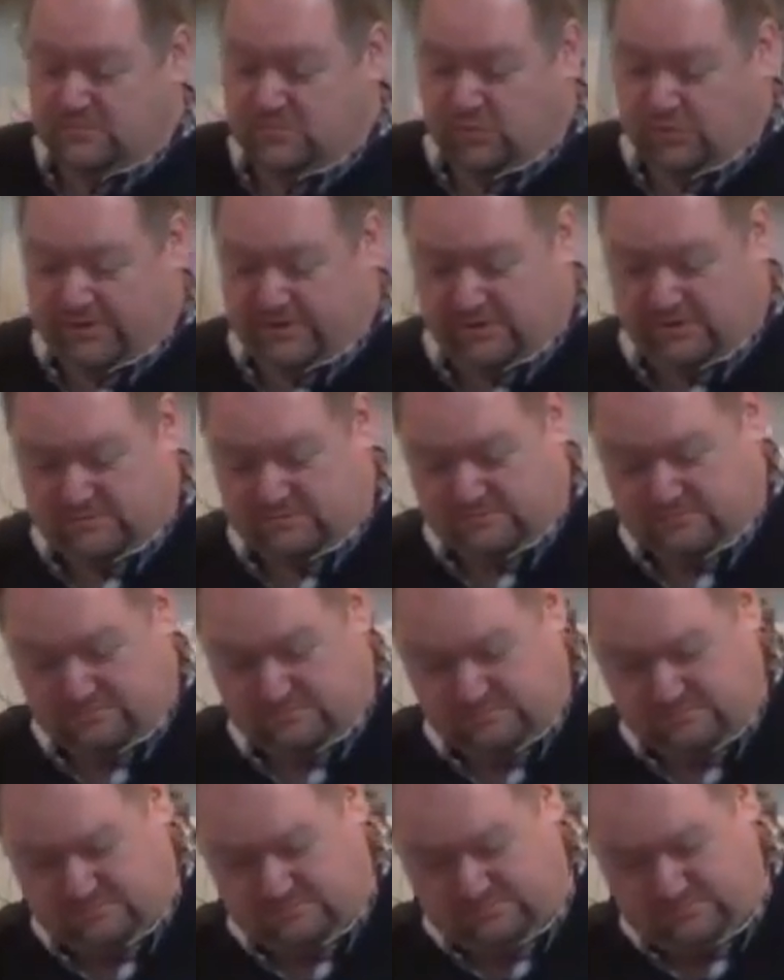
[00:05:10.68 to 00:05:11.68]
Well,
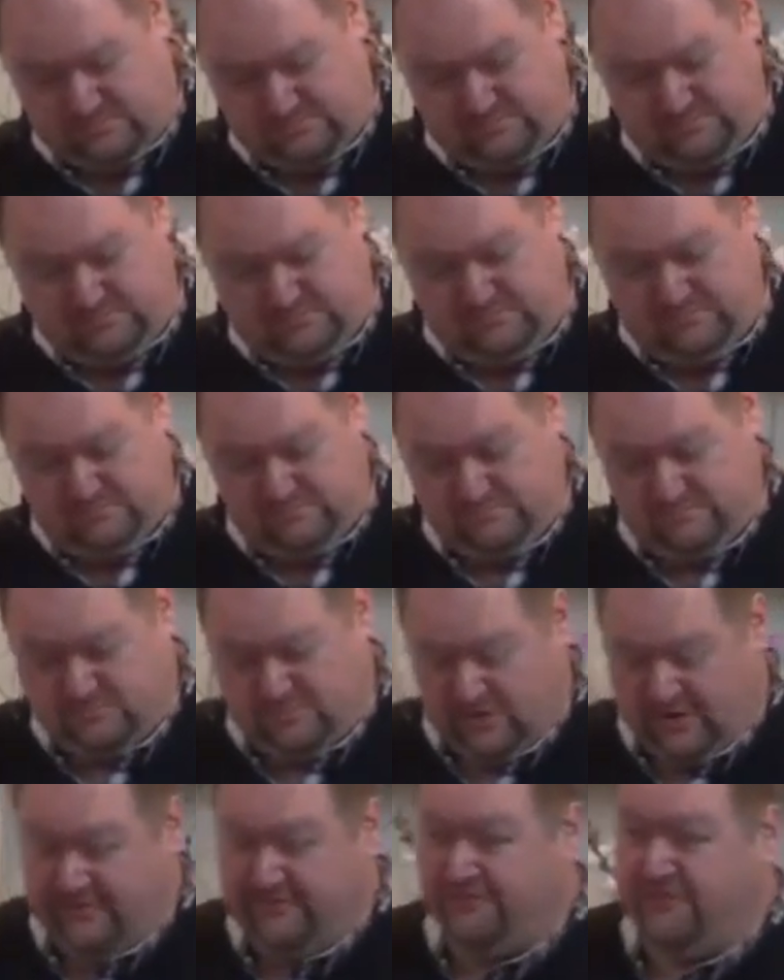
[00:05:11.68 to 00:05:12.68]

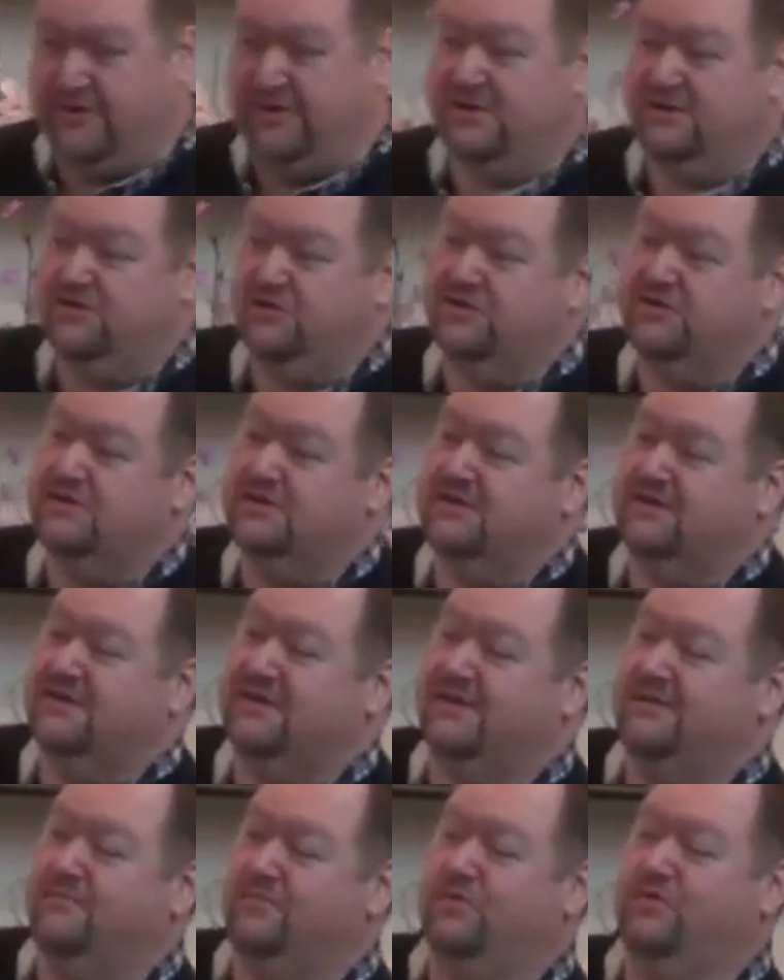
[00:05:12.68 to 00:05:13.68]
my friend couldn't
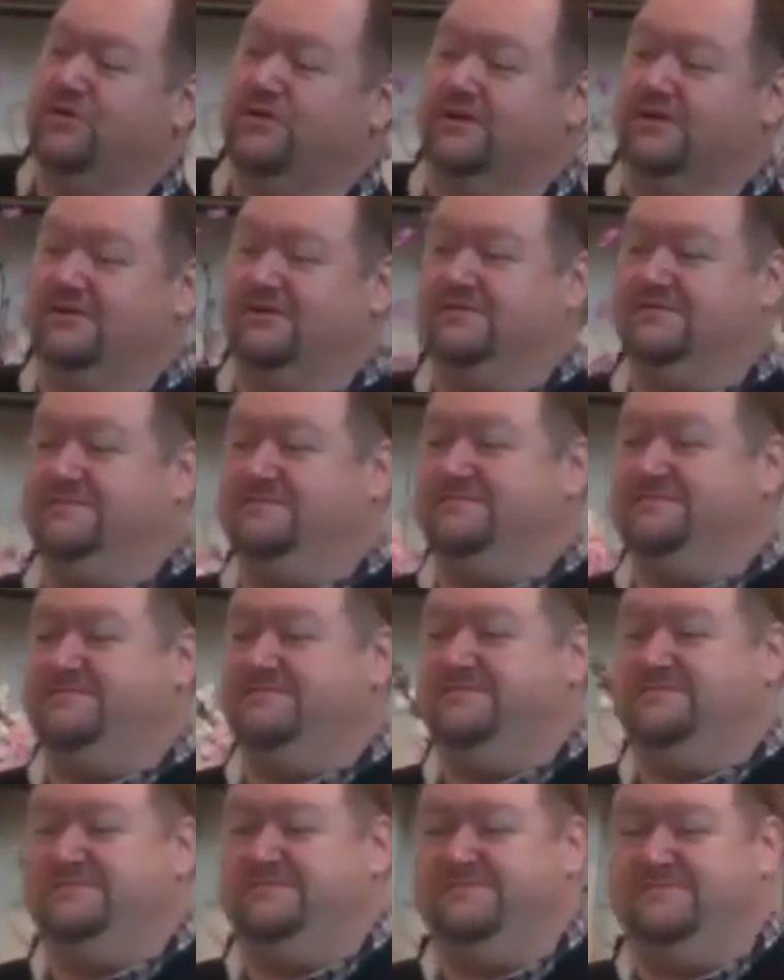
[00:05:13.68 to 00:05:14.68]
get on board.
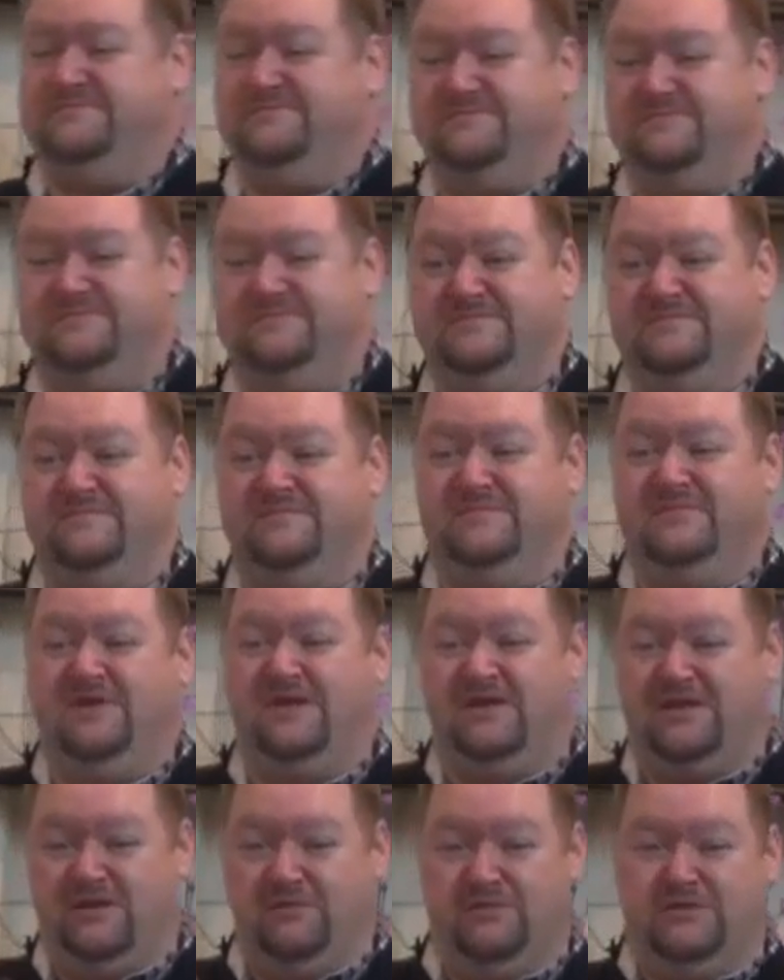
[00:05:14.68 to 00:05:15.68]

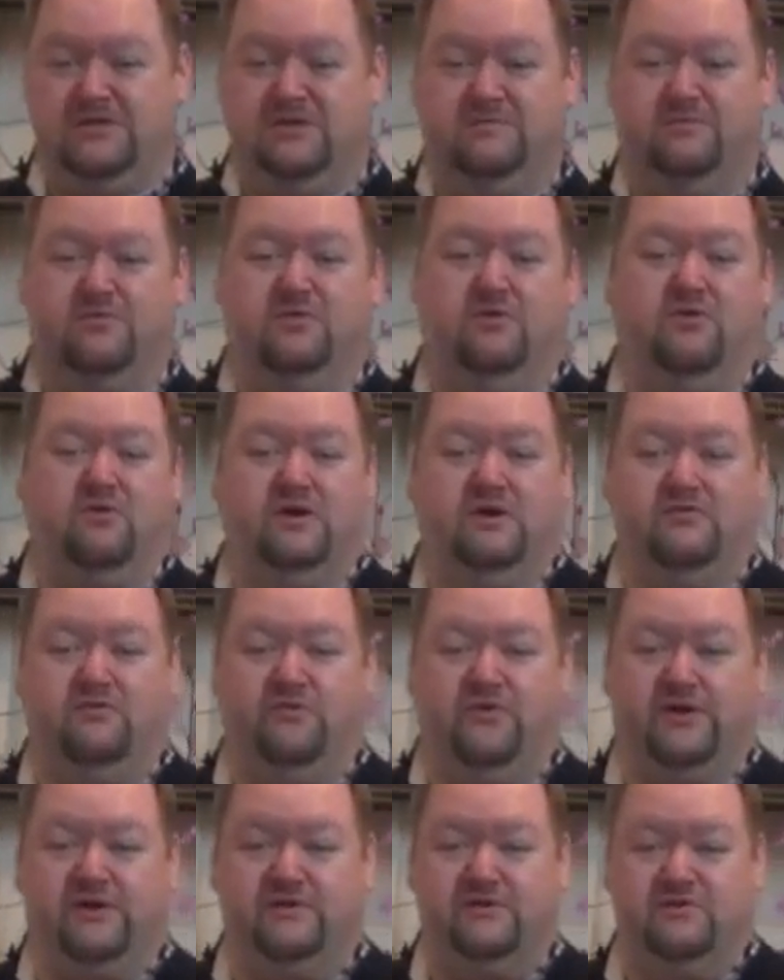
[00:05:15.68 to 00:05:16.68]
And he went to the program
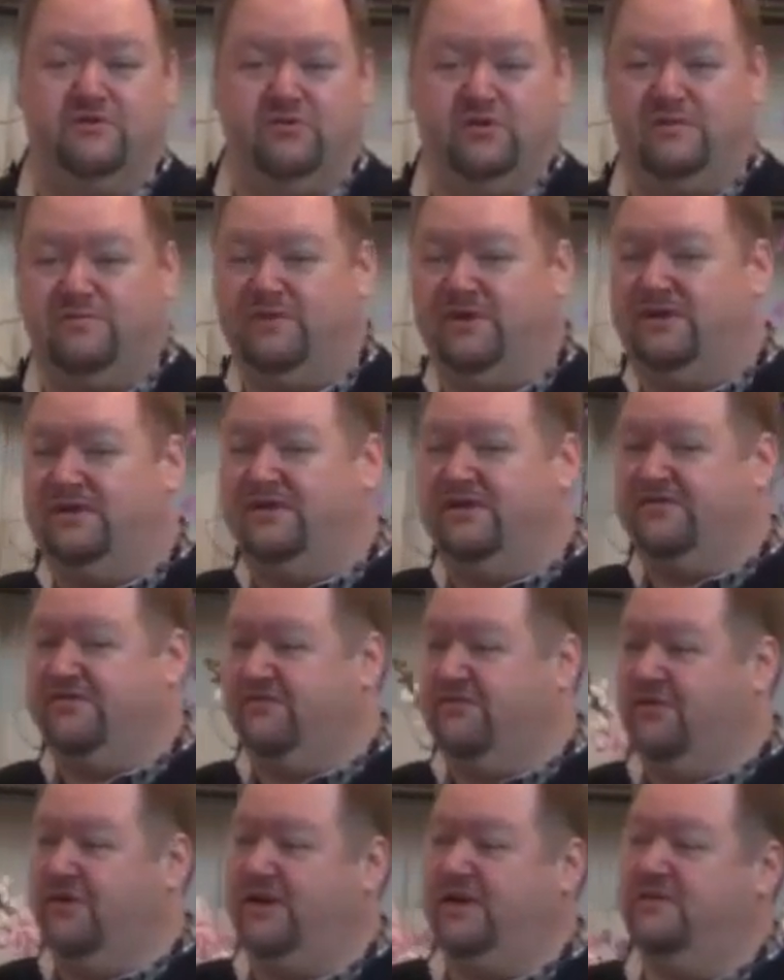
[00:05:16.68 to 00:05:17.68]
director, who had been his
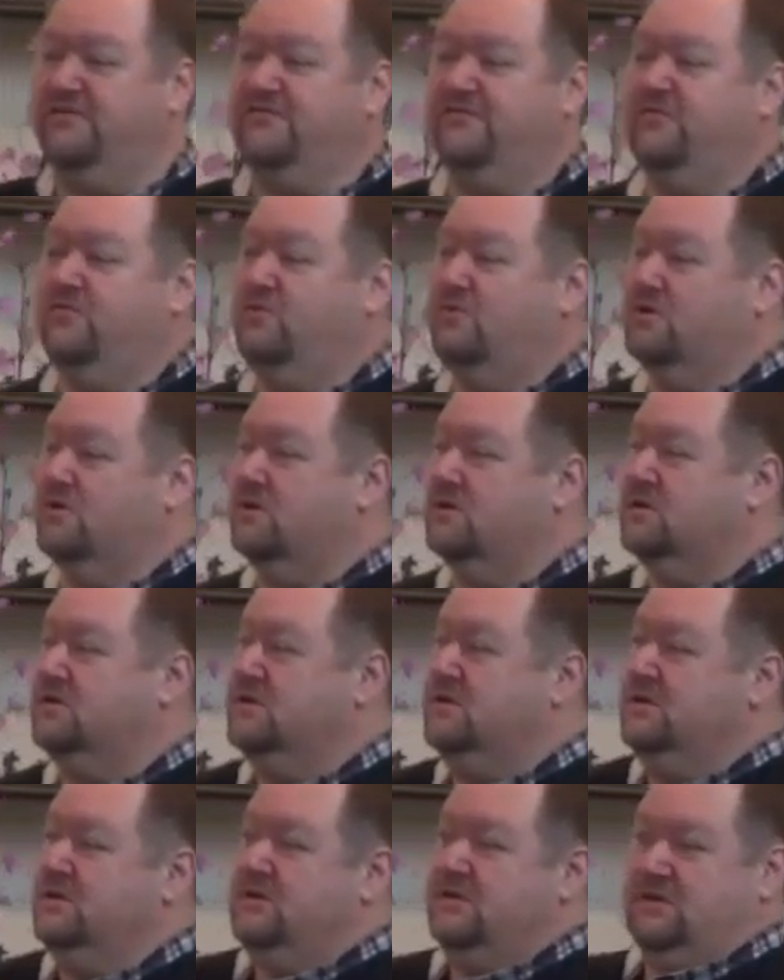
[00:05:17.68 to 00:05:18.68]
friend for
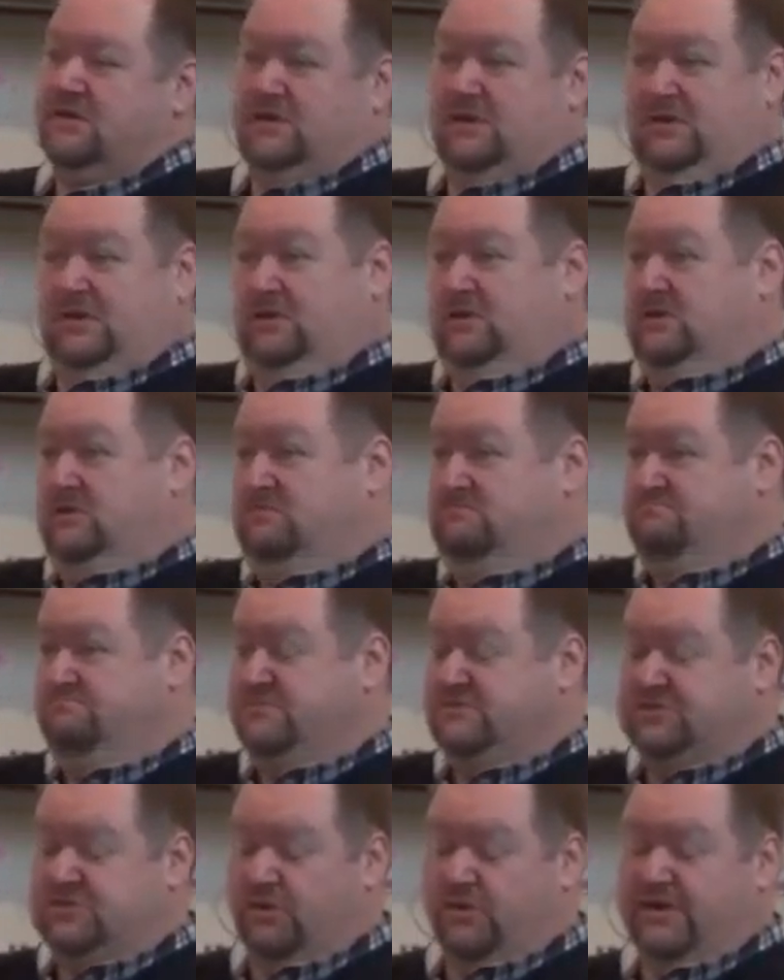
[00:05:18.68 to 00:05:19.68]

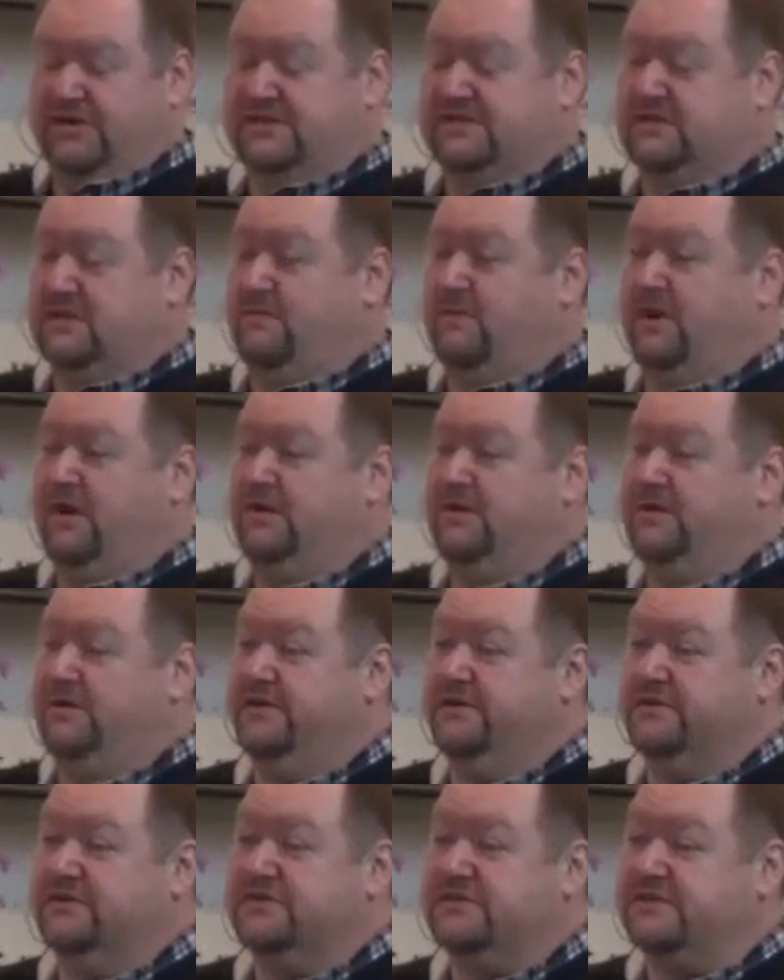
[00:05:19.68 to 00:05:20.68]
20 some odd
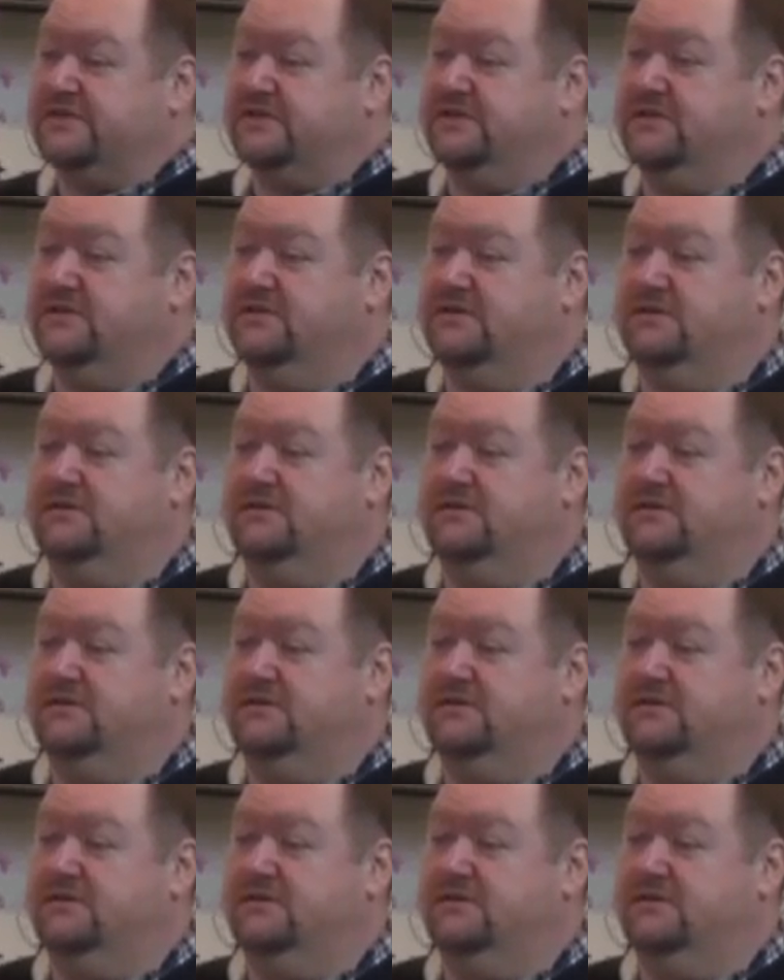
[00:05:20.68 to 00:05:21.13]
years.